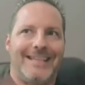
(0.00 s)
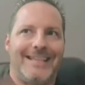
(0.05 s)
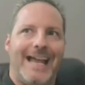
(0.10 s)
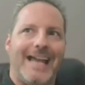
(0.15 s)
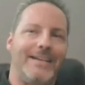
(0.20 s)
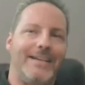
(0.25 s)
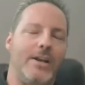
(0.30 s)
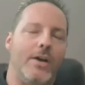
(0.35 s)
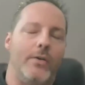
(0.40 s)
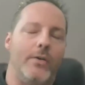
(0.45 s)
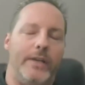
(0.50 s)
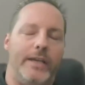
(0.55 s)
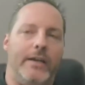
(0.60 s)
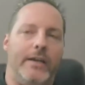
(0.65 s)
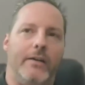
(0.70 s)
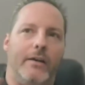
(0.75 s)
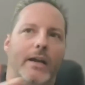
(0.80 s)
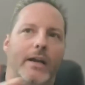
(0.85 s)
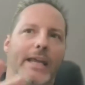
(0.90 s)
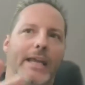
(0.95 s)
Side note
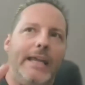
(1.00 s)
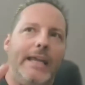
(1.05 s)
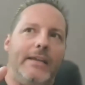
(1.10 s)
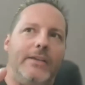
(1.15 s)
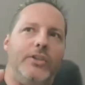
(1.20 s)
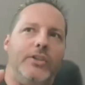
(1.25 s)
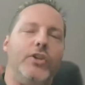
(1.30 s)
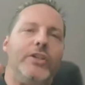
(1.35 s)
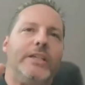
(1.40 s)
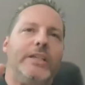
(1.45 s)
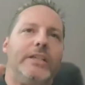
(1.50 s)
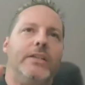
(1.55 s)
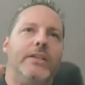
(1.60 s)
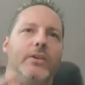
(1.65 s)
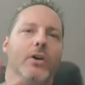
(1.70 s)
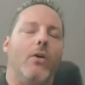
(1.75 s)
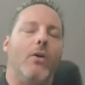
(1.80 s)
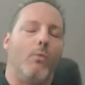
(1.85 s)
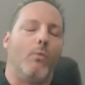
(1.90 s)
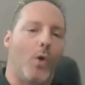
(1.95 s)
here, a
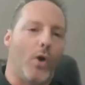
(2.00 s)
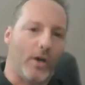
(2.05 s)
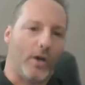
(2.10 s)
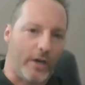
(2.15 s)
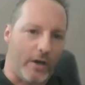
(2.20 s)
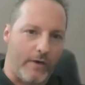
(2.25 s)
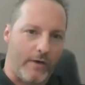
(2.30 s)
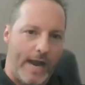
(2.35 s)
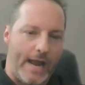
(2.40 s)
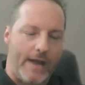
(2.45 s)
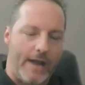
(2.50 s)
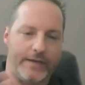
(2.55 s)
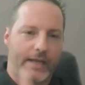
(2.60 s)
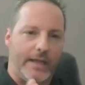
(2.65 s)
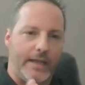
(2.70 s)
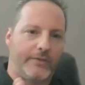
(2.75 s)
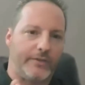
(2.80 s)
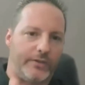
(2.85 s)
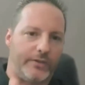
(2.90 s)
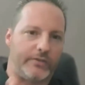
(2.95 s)
workaround.
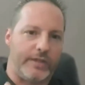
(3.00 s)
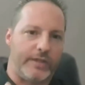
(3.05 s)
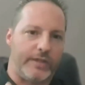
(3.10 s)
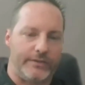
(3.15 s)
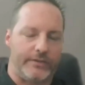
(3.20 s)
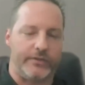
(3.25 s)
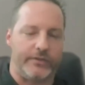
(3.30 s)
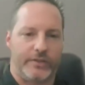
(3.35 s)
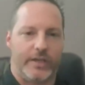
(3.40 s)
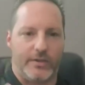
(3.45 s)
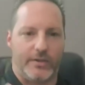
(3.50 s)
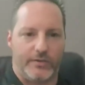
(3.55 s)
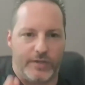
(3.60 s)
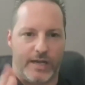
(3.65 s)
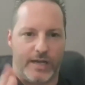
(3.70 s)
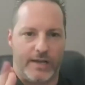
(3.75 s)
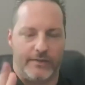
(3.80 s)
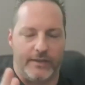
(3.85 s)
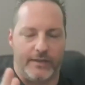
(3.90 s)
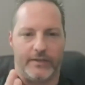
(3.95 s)
I'll just
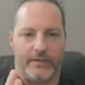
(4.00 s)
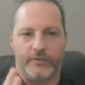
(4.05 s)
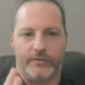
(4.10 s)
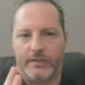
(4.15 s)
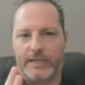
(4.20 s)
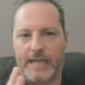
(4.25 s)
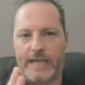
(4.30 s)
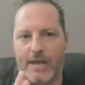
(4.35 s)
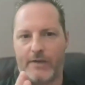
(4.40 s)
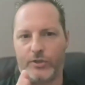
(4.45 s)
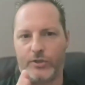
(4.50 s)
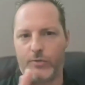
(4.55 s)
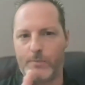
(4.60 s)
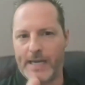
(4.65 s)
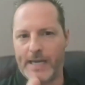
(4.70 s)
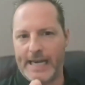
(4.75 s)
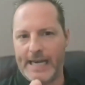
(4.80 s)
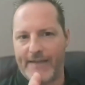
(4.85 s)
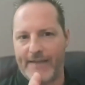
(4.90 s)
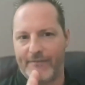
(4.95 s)
touch on this. Now,
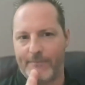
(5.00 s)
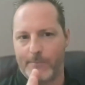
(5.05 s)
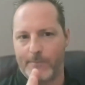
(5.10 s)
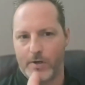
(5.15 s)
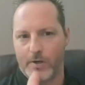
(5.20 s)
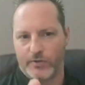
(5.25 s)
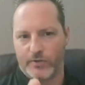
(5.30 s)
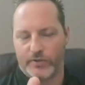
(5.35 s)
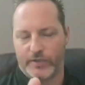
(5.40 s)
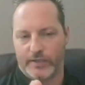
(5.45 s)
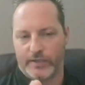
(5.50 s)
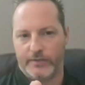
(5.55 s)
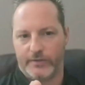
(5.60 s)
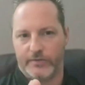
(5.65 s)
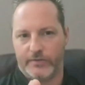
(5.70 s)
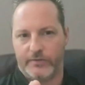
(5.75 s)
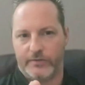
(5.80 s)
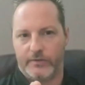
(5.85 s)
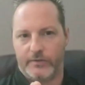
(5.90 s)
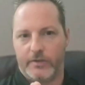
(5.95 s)
you might have
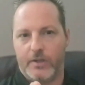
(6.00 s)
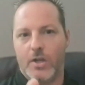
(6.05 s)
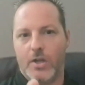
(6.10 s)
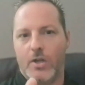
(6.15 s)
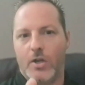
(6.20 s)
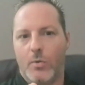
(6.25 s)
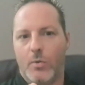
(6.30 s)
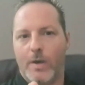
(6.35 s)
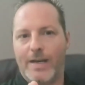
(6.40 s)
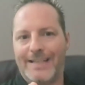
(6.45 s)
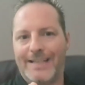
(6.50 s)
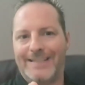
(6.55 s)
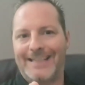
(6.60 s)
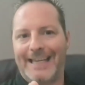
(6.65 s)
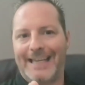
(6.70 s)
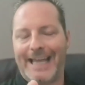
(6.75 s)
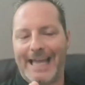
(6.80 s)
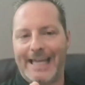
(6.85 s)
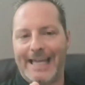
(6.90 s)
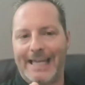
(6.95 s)
merchants who want to
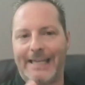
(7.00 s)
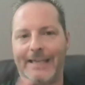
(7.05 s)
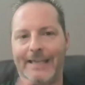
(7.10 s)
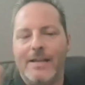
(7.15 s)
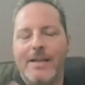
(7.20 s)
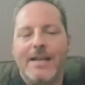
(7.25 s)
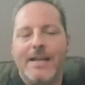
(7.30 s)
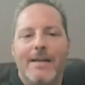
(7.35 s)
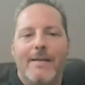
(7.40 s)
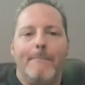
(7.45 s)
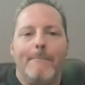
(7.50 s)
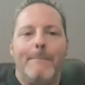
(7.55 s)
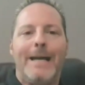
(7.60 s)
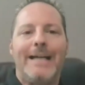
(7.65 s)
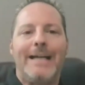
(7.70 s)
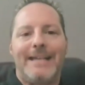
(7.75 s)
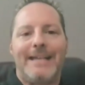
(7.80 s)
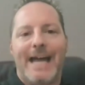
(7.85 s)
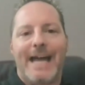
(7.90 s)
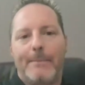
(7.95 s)
say, "Hey,
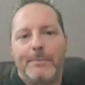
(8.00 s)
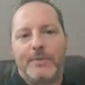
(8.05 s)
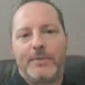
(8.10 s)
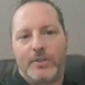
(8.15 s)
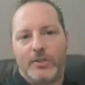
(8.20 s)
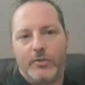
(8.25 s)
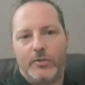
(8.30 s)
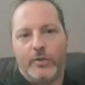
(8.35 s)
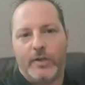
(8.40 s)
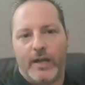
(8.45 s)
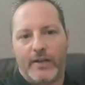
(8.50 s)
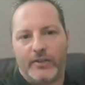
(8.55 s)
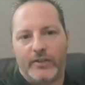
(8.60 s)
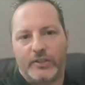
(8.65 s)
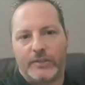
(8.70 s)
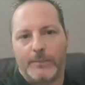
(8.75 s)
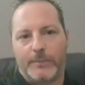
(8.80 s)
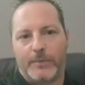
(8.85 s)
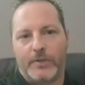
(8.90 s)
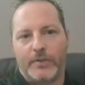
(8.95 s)
my top 2
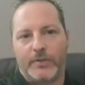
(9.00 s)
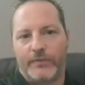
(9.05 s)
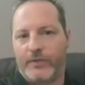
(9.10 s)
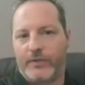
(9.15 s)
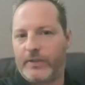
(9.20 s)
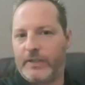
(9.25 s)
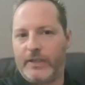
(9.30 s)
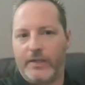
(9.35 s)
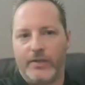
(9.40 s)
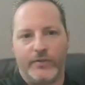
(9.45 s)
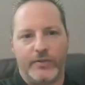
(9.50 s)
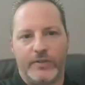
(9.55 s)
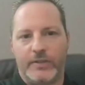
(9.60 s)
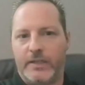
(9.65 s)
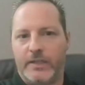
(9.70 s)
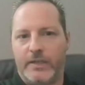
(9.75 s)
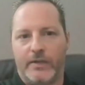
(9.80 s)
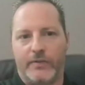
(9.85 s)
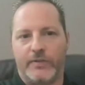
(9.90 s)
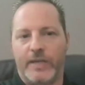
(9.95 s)
customers for years
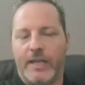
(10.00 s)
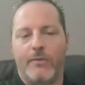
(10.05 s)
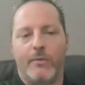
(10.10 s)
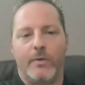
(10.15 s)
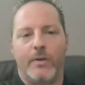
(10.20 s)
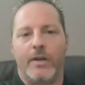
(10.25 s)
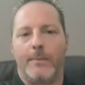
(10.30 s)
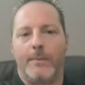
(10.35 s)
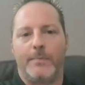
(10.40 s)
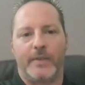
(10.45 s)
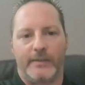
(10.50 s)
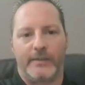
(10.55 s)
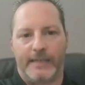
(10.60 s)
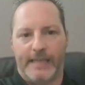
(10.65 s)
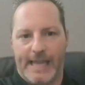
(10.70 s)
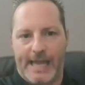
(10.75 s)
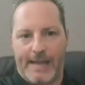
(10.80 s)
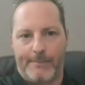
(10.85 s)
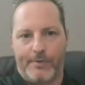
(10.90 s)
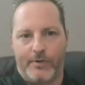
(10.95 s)
and years, I don't want to
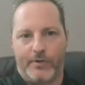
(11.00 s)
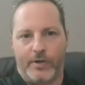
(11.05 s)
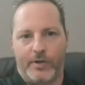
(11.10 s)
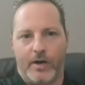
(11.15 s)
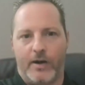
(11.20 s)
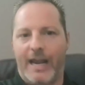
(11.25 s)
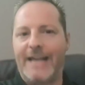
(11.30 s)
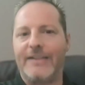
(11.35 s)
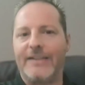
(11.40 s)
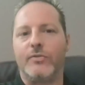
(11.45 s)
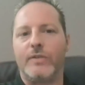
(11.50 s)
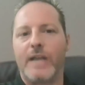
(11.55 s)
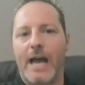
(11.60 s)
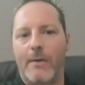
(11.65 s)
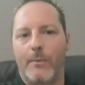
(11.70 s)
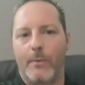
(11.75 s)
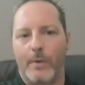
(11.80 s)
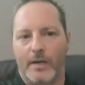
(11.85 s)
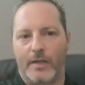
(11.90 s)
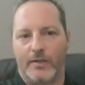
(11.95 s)
upset the apple cart. I do
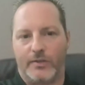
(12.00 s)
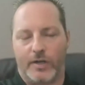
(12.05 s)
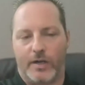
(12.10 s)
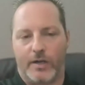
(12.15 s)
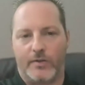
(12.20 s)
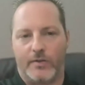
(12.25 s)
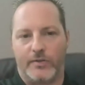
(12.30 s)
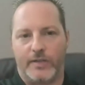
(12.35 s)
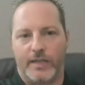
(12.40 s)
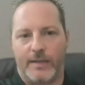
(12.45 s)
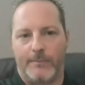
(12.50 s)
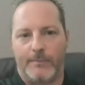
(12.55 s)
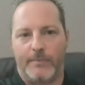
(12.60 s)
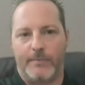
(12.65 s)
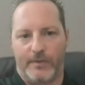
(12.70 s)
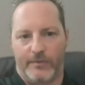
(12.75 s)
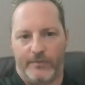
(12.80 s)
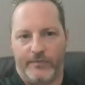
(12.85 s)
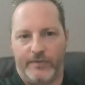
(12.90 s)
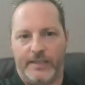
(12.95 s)
not want to charge
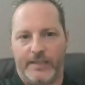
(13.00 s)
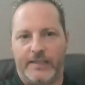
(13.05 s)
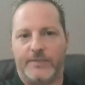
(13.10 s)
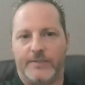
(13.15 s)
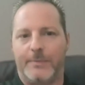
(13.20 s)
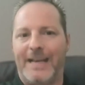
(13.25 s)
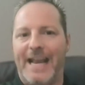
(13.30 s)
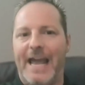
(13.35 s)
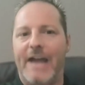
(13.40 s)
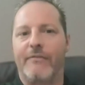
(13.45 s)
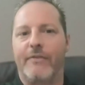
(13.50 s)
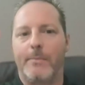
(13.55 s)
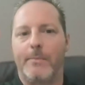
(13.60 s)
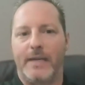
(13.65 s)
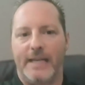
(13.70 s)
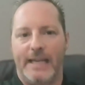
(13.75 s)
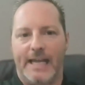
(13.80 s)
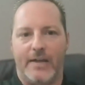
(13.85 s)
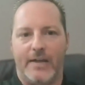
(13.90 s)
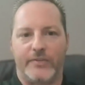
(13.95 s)
them the fees, but
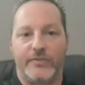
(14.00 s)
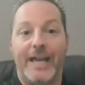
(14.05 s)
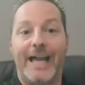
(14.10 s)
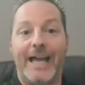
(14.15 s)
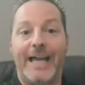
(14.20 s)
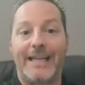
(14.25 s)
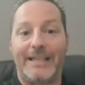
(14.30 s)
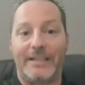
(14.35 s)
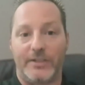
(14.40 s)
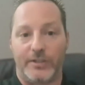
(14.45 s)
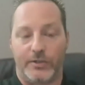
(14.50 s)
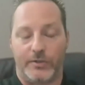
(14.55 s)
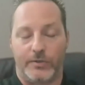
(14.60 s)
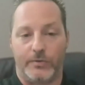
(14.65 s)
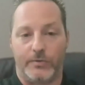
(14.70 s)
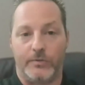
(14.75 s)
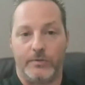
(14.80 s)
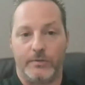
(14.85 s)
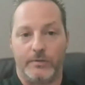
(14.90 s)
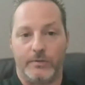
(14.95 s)
everybody else I
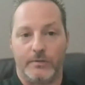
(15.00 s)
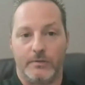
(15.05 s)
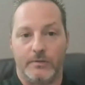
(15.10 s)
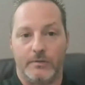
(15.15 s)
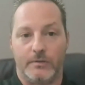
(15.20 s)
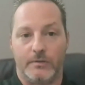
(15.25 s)
do."